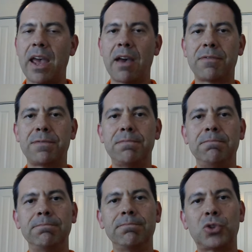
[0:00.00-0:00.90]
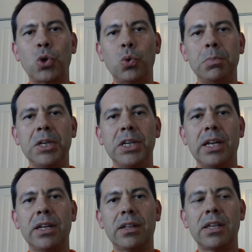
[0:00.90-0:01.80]
have told me
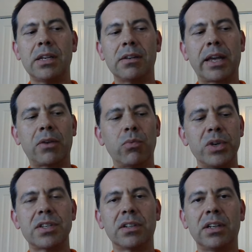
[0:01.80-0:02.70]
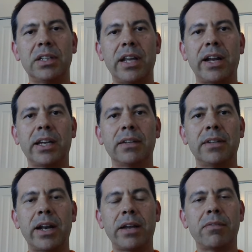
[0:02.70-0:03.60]
anything like recently that I
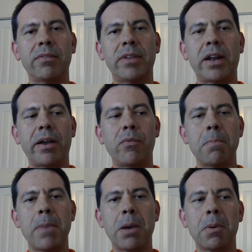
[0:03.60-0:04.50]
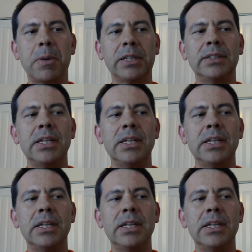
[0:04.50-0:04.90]
that I that I remember but